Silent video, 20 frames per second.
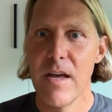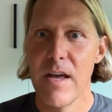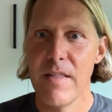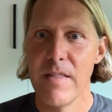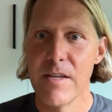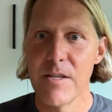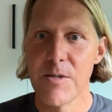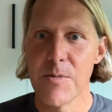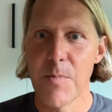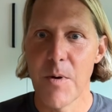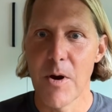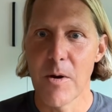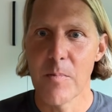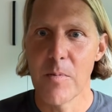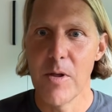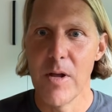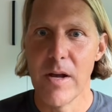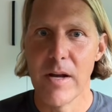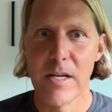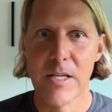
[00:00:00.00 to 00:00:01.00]
and the
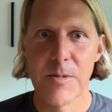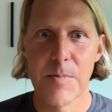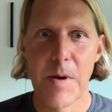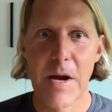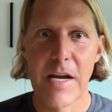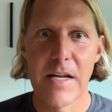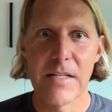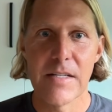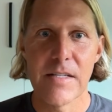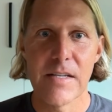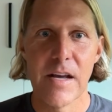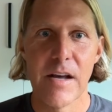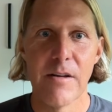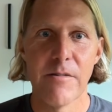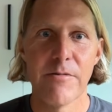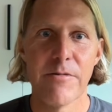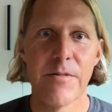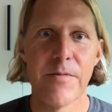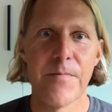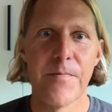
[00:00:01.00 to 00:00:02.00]
spark plug is by
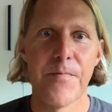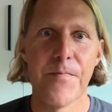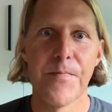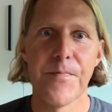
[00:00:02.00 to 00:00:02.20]
itself.